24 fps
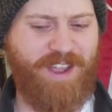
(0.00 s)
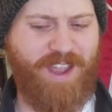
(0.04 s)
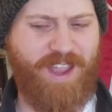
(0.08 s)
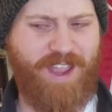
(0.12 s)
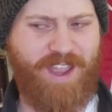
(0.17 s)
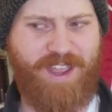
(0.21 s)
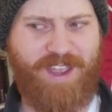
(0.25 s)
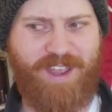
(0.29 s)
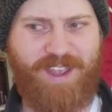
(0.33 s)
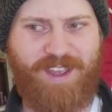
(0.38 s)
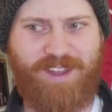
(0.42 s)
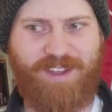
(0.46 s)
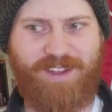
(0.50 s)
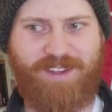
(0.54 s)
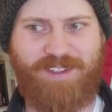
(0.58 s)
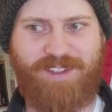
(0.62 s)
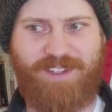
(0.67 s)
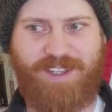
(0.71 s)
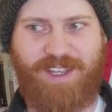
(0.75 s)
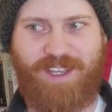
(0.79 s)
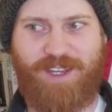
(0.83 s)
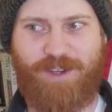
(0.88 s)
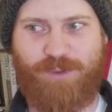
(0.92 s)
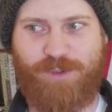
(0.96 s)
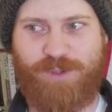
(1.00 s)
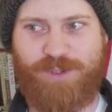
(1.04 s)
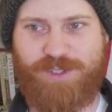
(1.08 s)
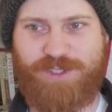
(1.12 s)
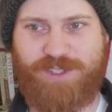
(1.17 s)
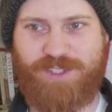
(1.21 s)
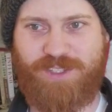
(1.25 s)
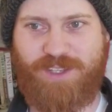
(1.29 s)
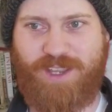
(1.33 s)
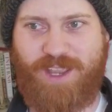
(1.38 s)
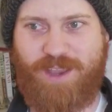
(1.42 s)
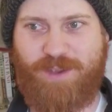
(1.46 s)
And it
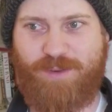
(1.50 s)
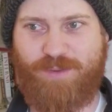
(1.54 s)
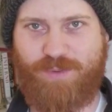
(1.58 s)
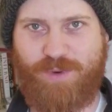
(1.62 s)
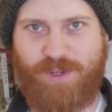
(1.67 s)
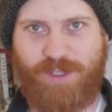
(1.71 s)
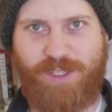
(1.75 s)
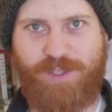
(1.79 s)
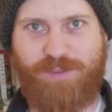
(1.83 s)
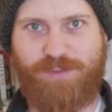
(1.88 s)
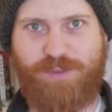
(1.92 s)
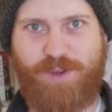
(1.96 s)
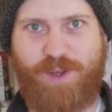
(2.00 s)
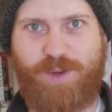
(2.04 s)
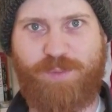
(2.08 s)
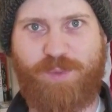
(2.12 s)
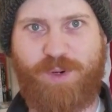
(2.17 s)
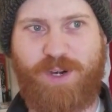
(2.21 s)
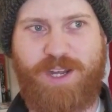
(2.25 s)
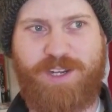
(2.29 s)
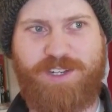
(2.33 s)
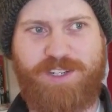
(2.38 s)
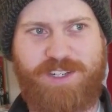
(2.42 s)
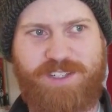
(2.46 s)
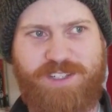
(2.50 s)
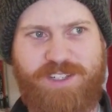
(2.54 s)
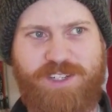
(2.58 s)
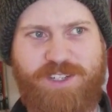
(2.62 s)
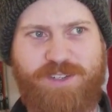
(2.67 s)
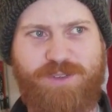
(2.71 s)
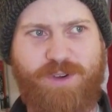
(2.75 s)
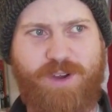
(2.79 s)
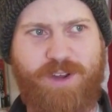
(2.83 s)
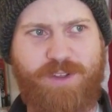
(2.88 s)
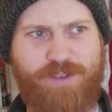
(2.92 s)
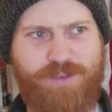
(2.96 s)
was a really fun project to
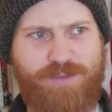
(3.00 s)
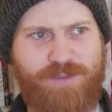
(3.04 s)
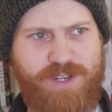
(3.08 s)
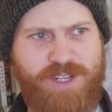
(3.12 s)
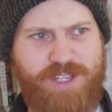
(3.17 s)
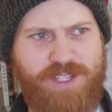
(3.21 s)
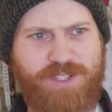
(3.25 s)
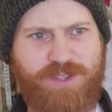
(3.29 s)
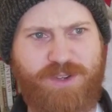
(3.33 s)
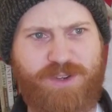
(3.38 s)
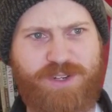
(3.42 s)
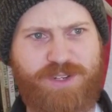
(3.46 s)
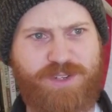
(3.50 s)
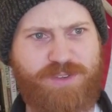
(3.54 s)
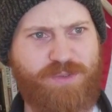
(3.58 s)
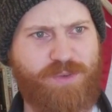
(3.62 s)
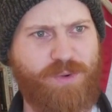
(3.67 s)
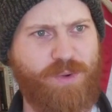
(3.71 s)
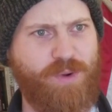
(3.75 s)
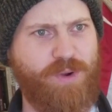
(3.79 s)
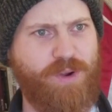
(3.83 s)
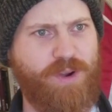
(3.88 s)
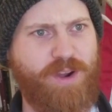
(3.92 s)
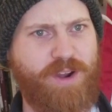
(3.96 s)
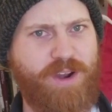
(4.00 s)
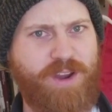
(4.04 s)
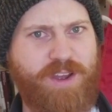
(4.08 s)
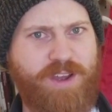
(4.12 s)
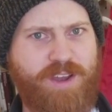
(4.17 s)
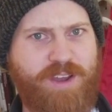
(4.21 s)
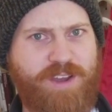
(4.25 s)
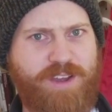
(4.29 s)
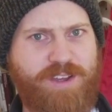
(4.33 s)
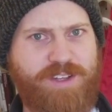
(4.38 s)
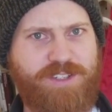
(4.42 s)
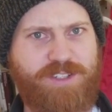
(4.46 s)
do all the research for,
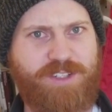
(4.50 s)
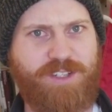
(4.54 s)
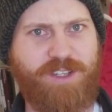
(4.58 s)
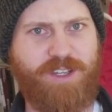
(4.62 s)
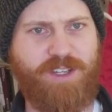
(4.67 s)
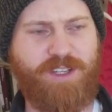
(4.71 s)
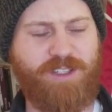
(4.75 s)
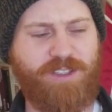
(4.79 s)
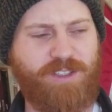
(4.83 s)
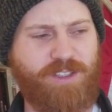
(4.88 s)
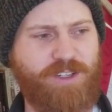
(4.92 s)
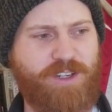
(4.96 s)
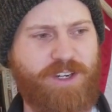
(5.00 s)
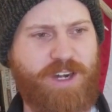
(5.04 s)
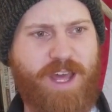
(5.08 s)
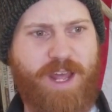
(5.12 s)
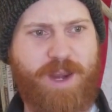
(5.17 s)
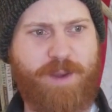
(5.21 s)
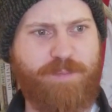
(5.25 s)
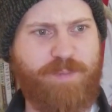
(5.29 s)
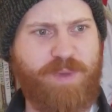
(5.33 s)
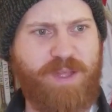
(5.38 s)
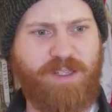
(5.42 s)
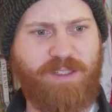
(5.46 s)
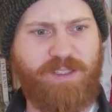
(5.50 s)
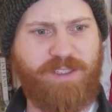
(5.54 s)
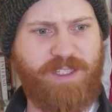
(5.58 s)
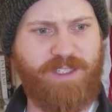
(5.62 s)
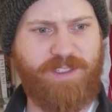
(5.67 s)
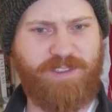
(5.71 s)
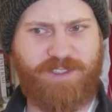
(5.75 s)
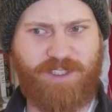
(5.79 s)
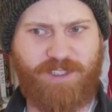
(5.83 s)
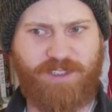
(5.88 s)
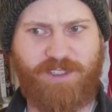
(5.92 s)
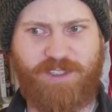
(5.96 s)
to learn how to build
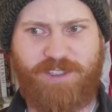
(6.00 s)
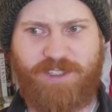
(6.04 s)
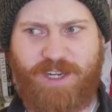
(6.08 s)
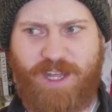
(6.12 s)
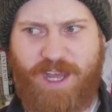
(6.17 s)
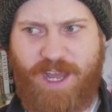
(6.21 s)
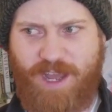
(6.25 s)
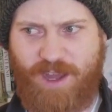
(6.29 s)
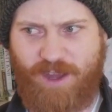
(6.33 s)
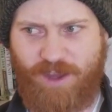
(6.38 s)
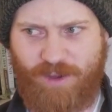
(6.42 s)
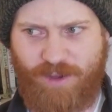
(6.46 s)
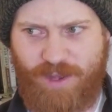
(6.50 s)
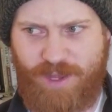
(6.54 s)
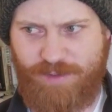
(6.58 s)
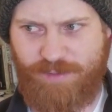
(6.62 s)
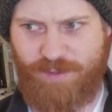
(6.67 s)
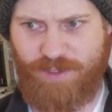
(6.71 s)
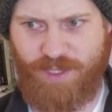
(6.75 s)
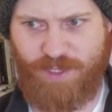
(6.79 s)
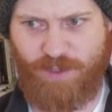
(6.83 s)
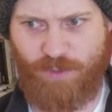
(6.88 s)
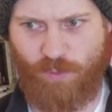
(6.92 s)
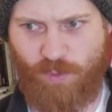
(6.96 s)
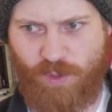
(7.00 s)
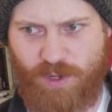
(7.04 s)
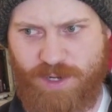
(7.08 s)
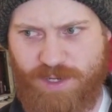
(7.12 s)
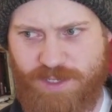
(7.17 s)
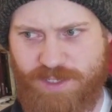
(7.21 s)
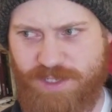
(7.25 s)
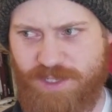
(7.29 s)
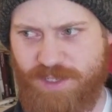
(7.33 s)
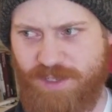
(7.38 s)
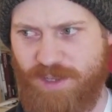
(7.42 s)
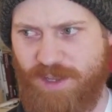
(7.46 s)
it, to learn how everything
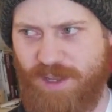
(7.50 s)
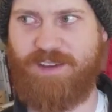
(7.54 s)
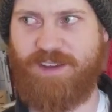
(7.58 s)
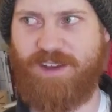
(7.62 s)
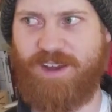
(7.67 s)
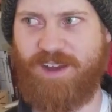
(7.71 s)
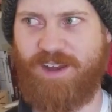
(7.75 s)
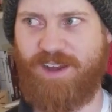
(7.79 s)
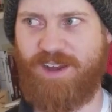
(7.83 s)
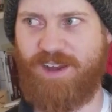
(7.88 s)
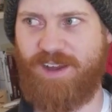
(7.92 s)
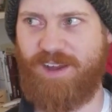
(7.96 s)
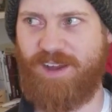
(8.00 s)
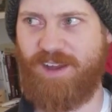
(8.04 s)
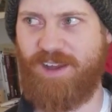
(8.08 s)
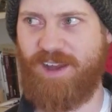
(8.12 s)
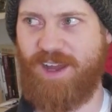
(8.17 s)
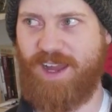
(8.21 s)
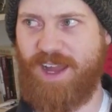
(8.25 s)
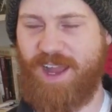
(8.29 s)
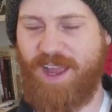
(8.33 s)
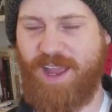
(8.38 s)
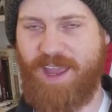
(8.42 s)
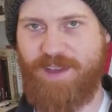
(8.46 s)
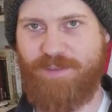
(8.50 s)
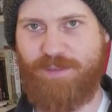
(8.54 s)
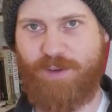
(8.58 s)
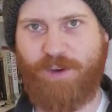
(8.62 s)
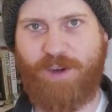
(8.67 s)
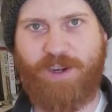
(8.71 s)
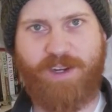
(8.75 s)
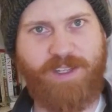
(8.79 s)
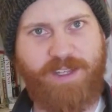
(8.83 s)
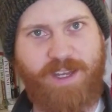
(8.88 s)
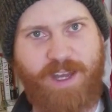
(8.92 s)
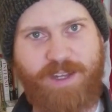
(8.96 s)
worked. I have
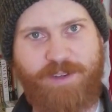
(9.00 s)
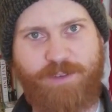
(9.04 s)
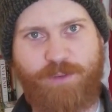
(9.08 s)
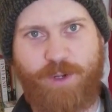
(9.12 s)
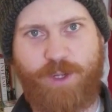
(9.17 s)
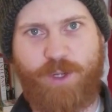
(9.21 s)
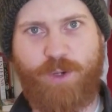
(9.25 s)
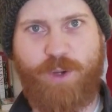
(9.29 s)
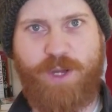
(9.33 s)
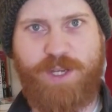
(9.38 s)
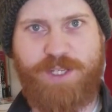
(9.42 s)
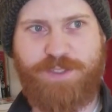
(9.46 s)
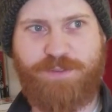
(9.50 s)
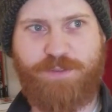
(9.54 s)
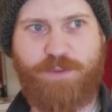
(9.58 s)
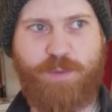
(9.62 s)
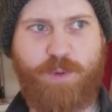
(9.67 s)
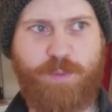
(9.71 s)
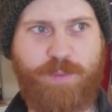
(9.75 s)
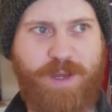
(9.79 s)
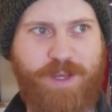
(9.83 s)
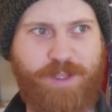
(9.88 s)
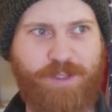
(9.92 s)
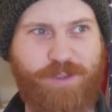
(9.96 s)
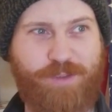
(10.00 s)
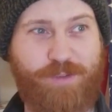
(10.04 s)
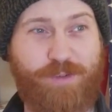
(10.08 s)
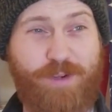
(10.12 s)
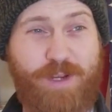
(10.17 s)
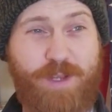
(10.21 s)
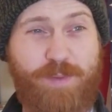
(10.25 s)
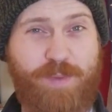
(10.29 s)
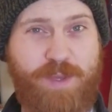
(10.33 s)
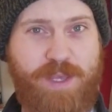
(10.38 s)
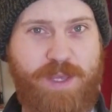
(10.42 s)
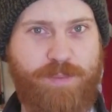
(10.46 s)
already gotten requests from about
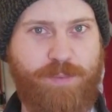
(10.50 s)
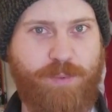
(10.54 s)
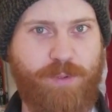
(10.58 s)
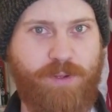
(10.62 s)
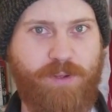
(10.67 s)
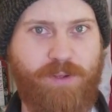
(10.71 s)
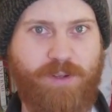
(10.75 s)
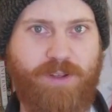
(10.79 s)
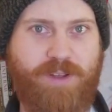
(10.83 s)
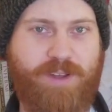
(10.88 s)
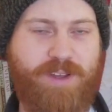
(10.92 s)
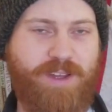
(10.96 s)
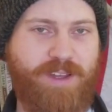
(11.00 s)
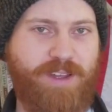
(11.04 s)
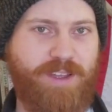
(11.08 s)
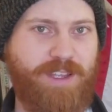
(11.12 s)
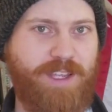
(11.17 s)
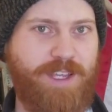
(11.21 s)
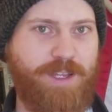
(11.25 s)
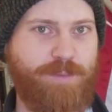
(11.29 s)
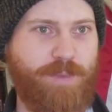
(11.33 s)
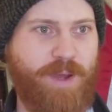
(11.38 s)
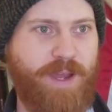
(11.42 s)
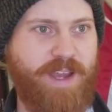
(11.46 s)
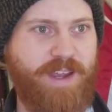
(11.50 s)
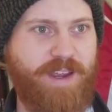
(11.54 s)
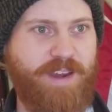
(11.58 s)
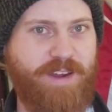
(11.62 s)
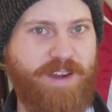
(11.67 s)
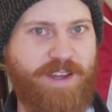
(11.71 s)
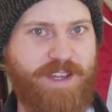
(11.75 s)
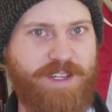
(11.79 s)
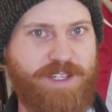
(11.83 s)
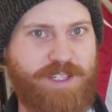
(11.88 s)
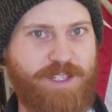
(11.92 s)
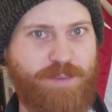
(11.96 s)
3 people in my
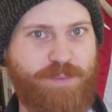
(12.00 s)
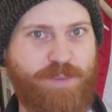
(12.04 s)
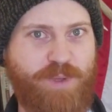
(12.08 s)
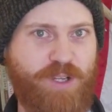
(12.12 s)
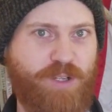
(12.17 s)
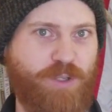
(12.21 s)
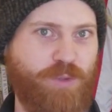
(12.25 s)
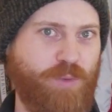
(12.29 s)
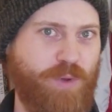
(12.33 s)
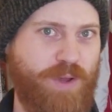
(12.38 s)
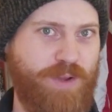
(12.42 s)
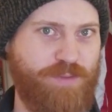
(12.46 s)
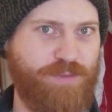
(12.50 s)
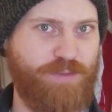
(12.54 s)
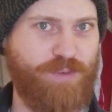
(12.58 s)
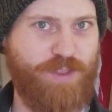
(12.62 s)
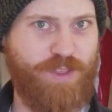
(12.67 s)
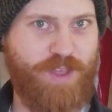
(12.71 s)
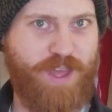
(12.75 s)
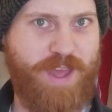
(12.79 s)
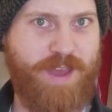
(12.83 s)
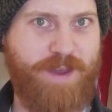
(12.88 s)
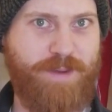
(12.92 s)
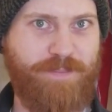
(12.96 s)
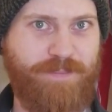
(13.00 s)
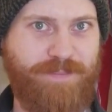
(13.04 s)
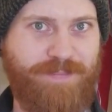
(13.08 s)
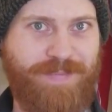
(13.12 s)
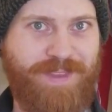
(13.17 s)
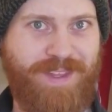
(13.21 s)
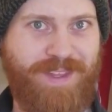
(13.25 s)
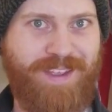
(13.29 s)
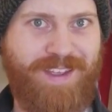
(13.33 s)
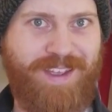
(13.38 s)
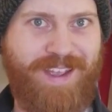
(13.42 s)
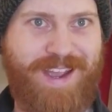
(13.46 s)
area to build one for them
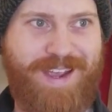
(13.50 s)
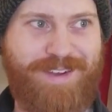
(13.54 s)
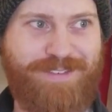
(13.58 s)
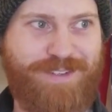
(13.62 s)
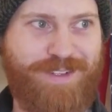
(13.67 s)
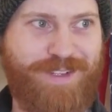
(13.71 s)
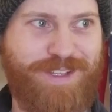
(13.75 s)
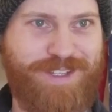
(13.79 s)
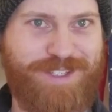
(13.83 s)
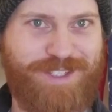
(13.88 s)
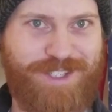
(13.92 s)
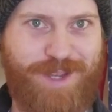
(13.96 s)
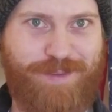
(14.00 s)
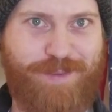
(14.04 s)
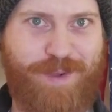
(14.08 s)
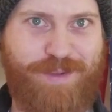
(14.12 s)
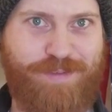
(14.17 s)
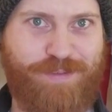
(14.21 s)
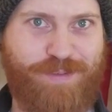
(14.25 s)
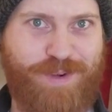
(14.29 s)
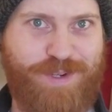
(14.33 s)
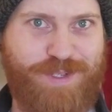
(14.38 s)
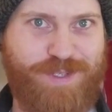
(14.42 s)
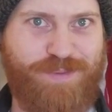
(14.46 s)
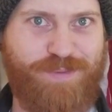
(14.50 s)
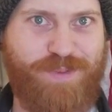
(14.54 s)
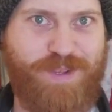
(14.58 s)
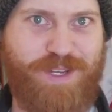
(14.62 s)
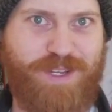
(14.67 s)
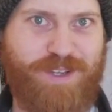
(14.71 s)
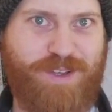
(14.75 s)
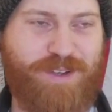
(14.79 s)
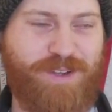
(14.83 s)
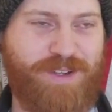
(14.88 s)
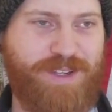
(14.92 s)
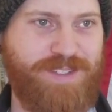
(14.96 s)
after they saw my first
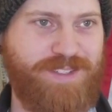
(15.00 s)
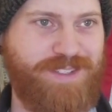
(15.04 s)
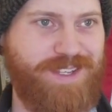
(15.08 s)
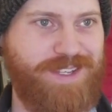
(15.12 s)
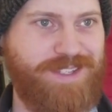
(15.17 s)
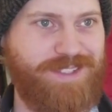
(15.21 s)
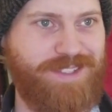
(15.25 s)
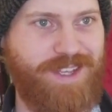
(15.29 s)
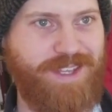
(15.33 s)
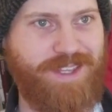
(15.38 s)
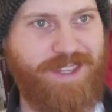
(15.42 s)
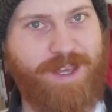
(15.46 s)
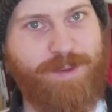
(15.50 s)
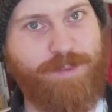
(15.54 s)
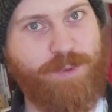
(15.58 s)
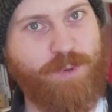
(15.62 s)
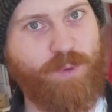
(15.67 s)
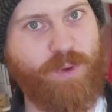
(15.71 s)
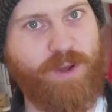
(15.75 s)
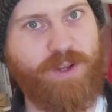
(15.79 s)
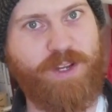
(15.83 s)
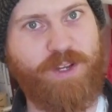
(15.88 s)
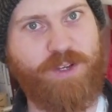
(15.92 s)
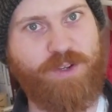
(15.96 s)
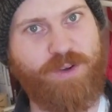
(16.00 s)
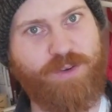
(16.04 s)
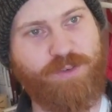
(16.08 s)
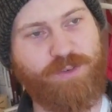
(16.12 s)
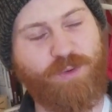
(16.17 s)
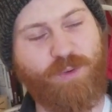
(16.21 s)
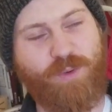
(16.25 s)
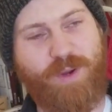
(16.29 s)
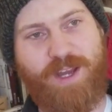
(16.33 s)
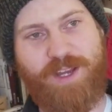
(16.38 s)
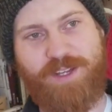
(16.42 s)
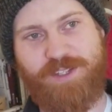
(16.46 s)
video, because they say they've been wanting to do it
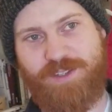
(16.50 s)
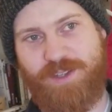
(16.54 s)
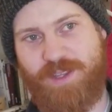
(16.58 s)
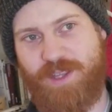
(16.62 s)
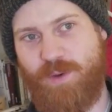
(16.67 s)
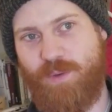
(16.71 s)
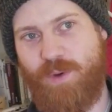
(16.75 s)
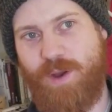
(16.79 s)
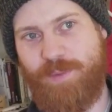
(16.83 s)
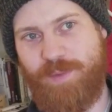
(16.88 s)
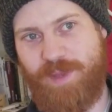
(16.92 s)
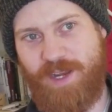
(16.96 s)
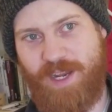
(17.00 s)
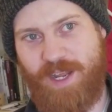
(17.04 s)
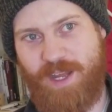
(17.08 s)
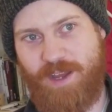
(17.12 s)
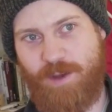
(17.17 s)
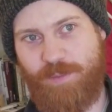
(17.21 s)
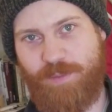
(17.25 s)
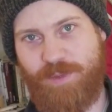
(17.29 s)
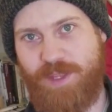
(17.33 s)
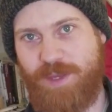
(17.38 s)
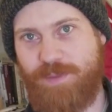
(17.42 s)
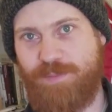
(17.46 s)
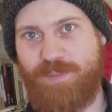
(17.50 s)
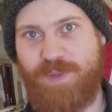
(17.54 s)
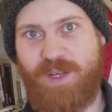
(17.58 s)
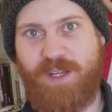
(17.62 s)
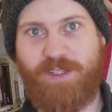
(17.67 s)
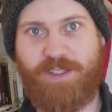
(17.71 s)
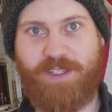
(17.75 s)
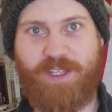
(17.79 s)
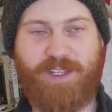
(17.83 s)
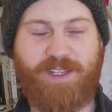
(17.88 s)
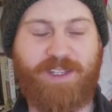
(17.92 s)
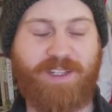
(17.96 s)
for a while, so they want me to help them
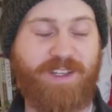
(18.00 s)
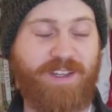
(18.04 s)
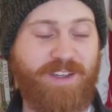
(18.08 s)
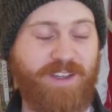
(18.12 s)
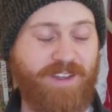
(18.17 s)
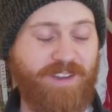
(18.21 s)
build it.